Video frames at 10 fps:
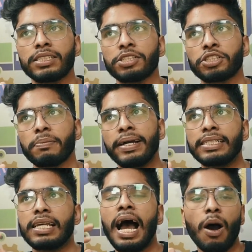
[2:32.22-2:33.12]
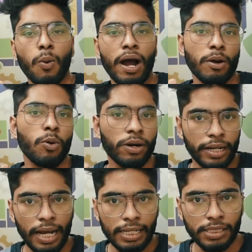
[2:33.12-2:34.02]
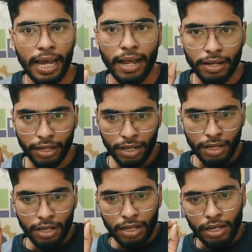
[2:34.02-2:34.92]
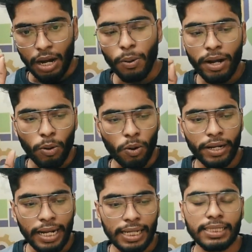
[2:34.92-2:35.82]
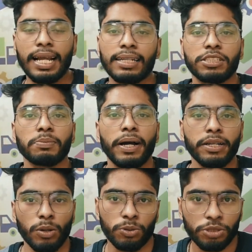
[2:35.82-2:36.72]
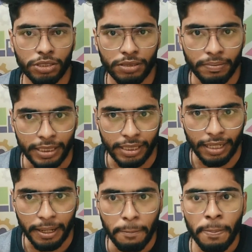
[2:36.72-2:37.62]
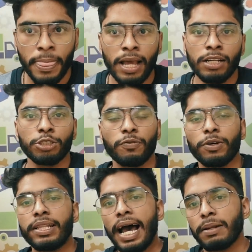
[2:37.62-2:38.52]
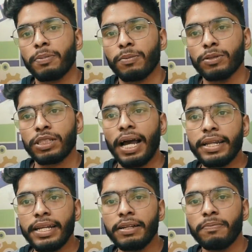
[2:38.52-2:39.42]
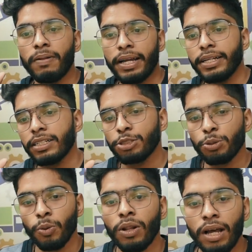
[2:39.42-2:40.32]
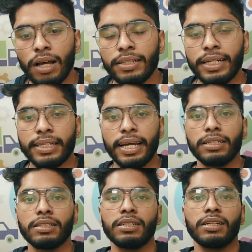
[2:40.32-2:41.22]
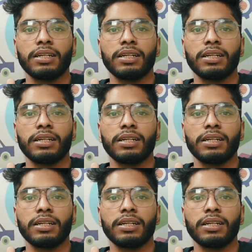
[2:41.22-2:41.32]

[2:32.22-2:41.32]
system is how I organize and access my notes, basically. So for that purpose, I need a tool that can